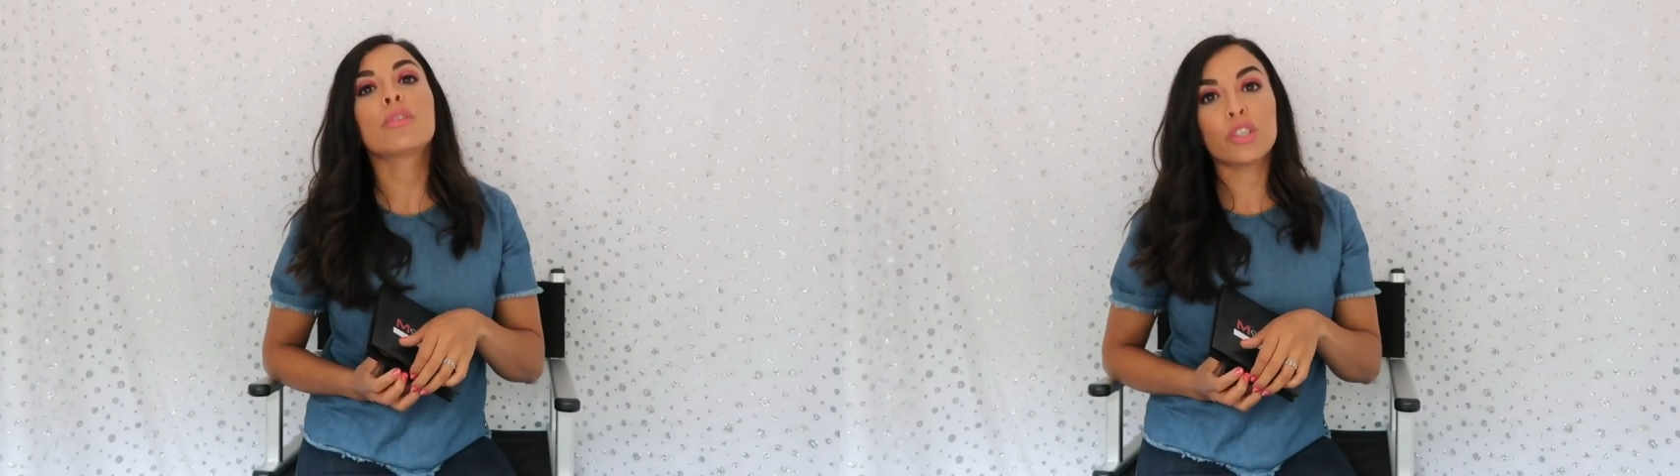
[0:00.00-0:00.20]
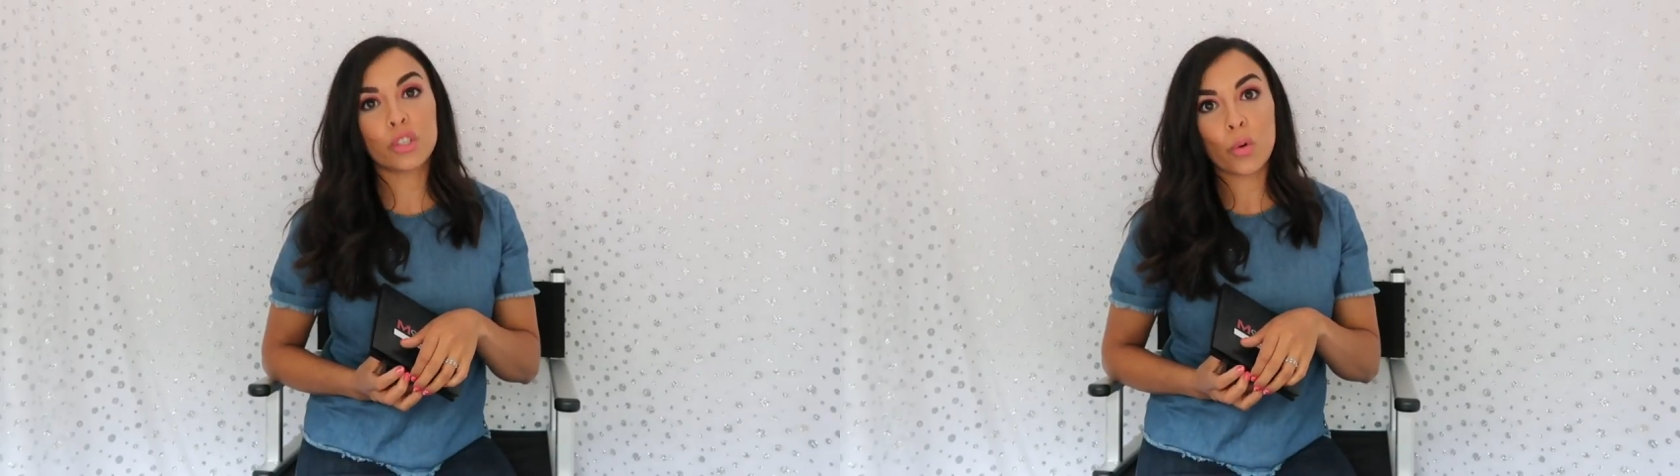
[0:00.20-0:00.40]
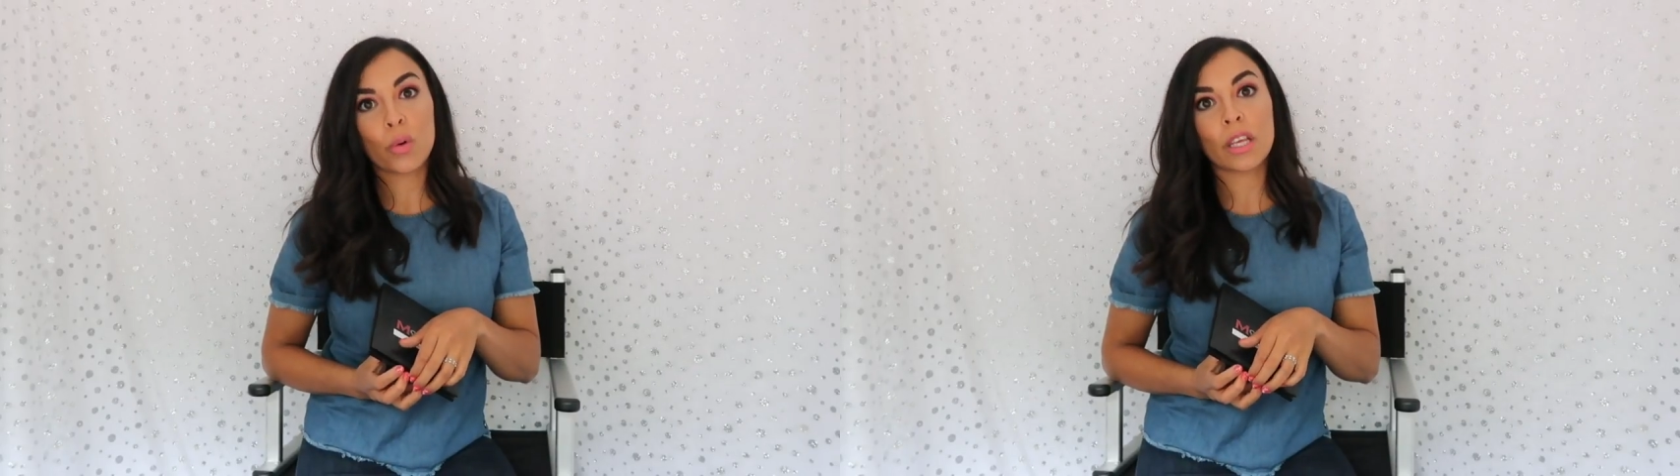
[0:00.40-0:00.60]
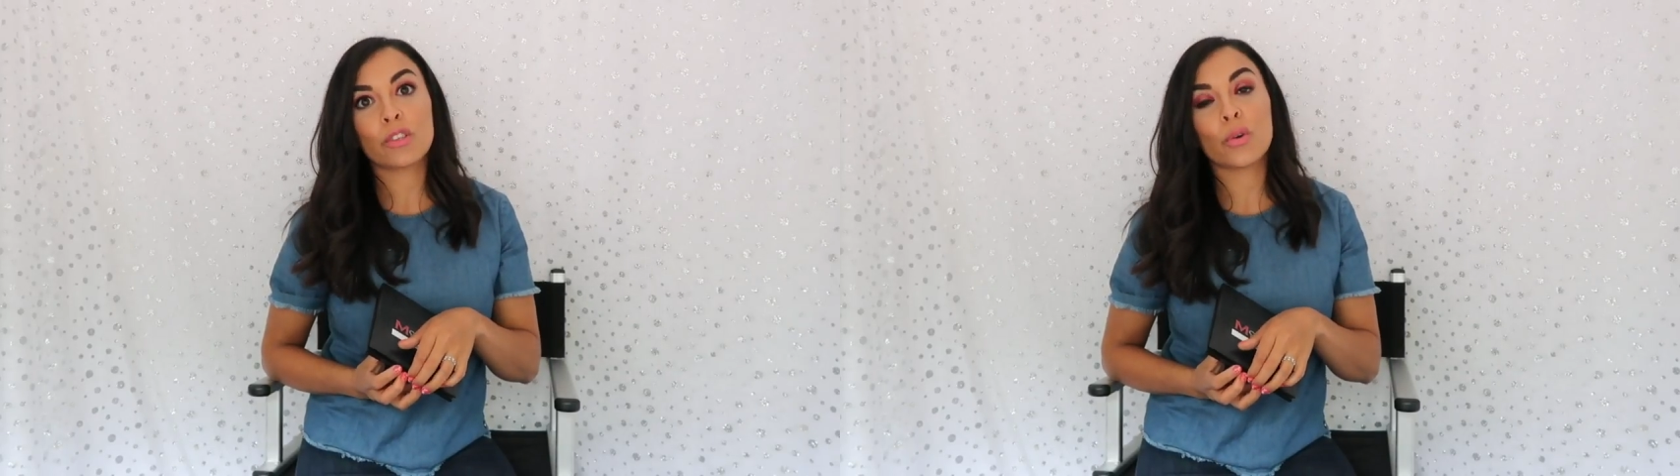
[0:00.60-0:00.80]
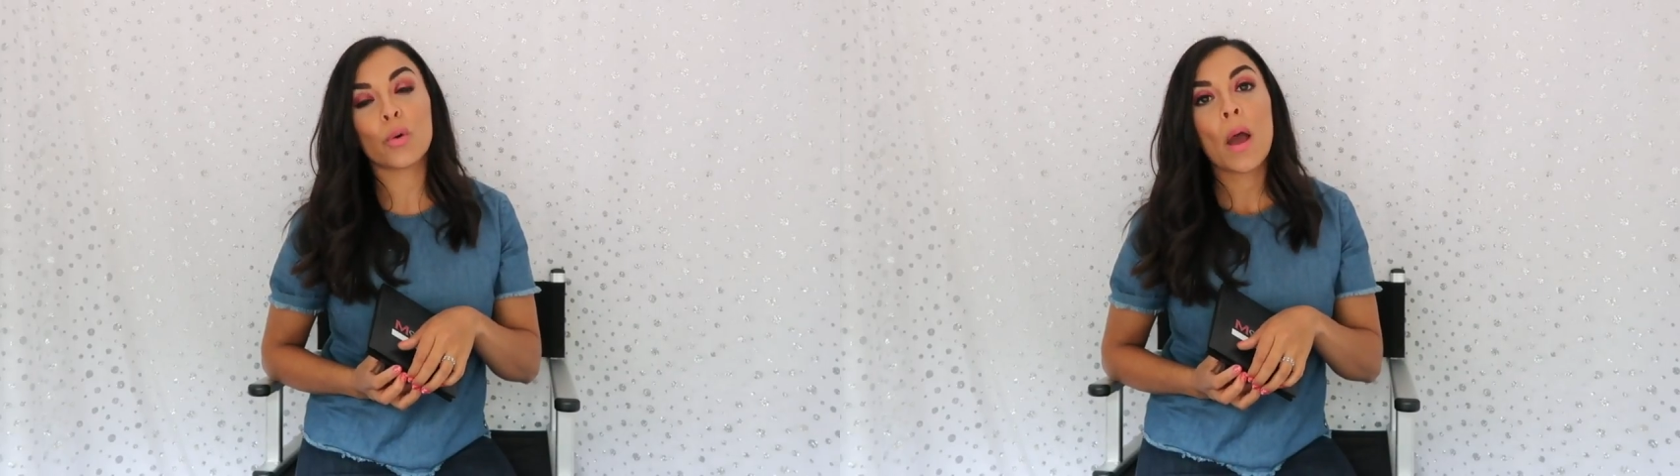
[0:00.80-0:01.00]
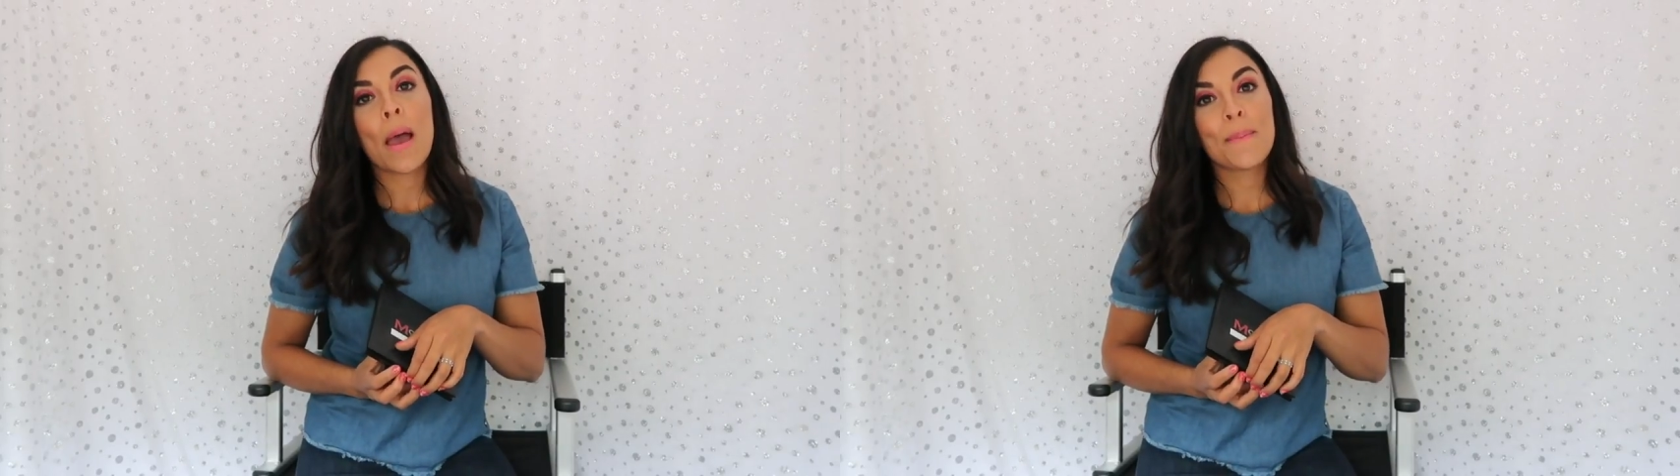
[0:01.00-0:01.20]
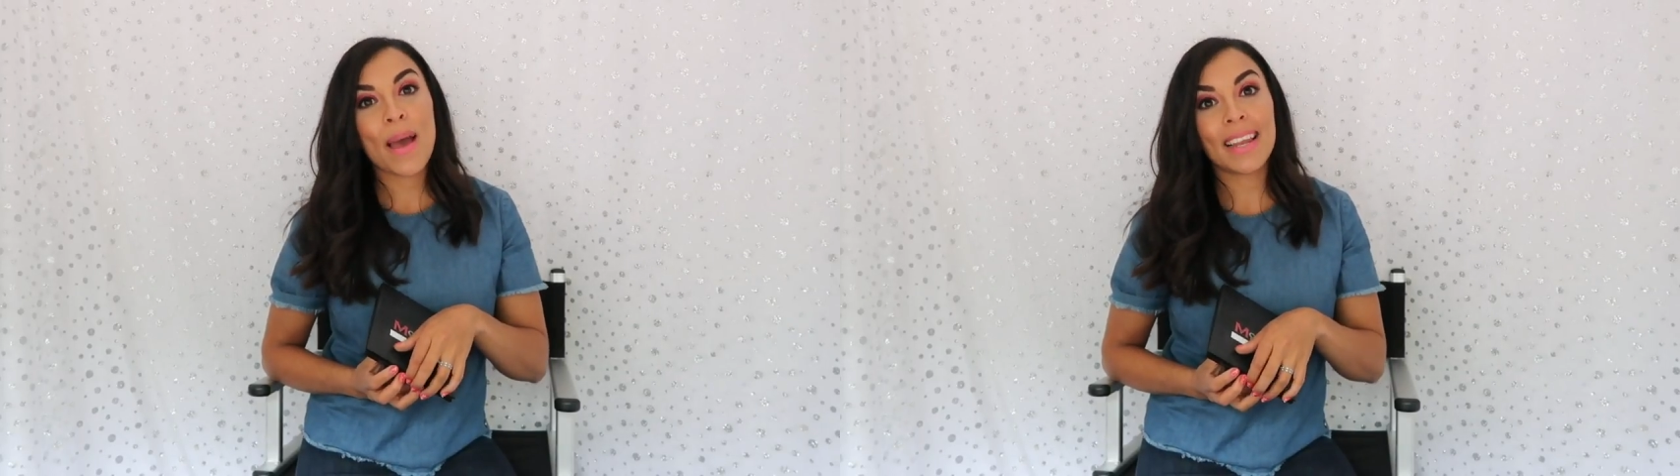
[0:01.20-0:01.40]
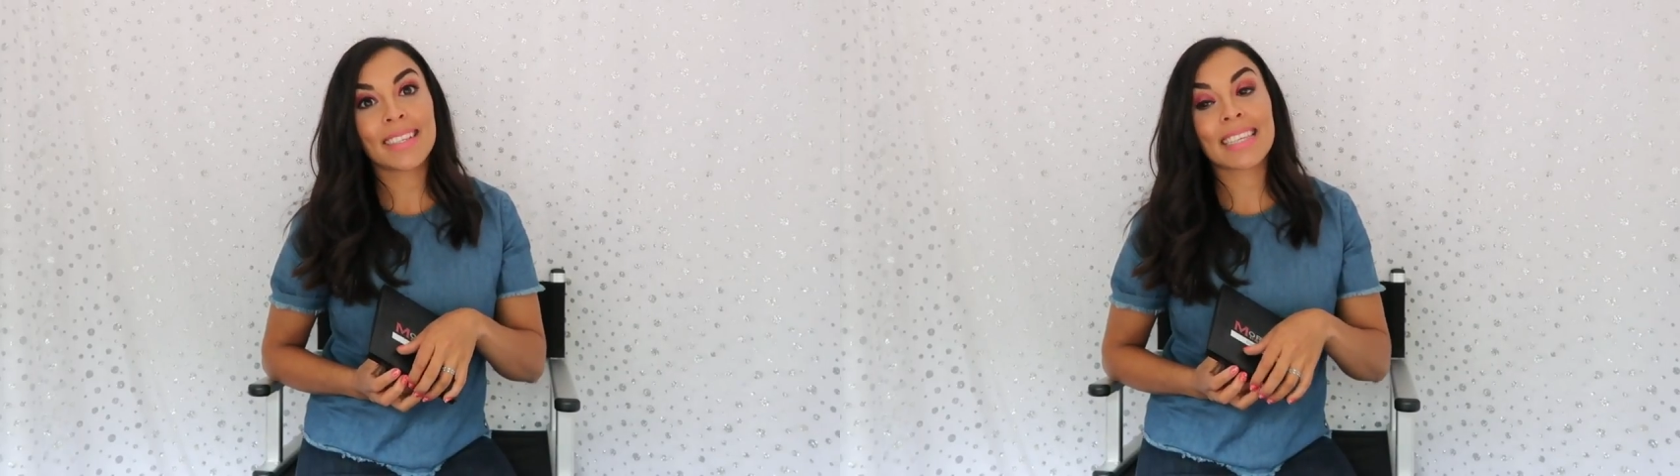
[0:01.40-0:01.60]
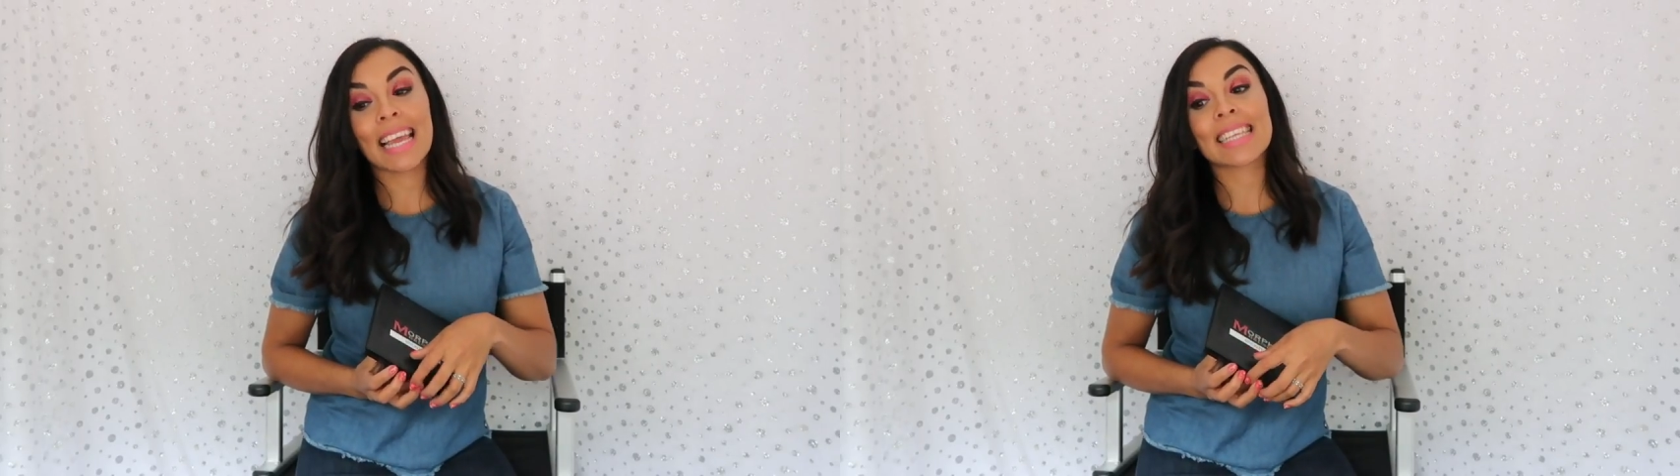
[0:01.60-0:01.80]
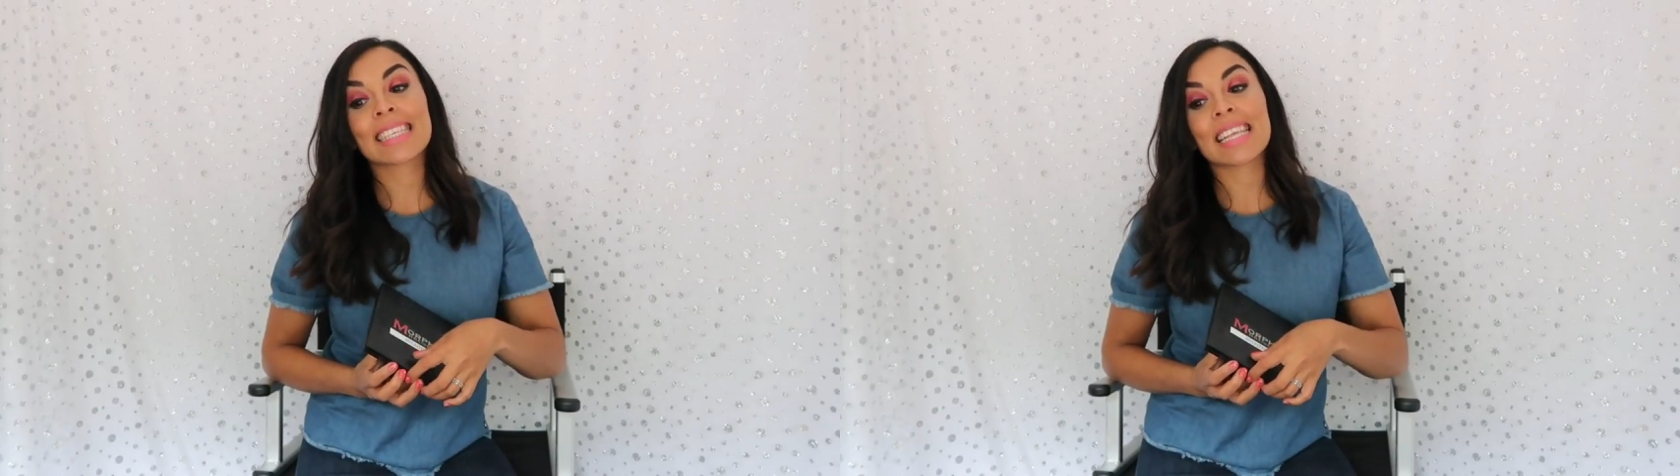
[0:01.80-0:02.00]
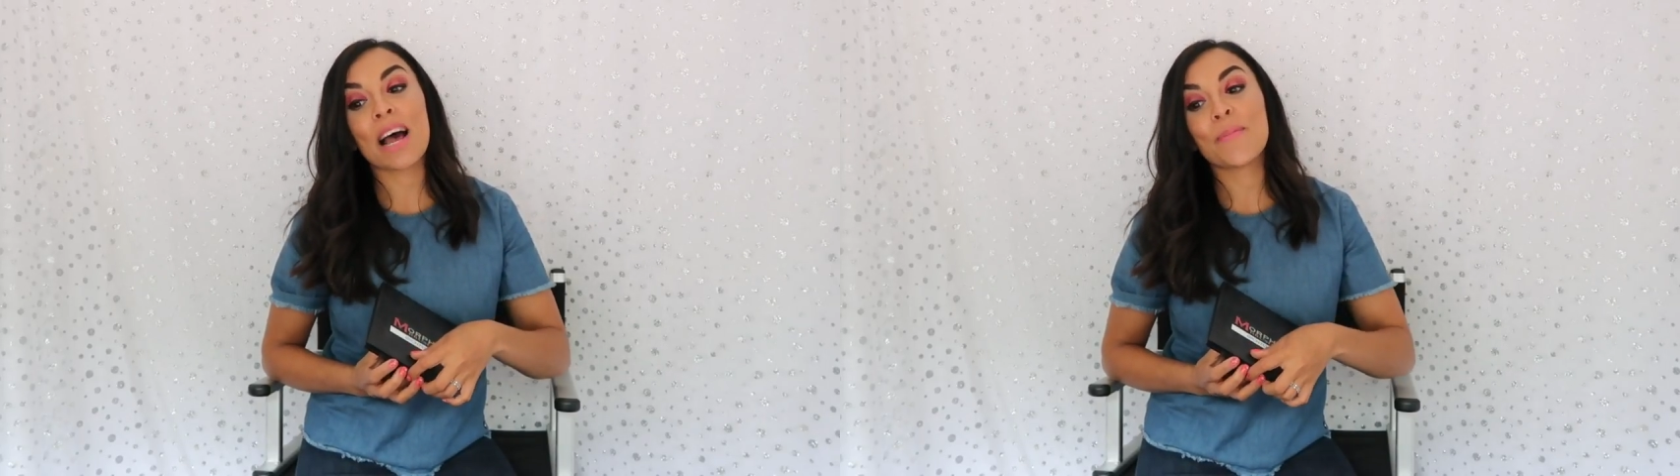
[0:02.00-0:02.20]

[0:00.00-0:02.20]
to ensure that your palette gets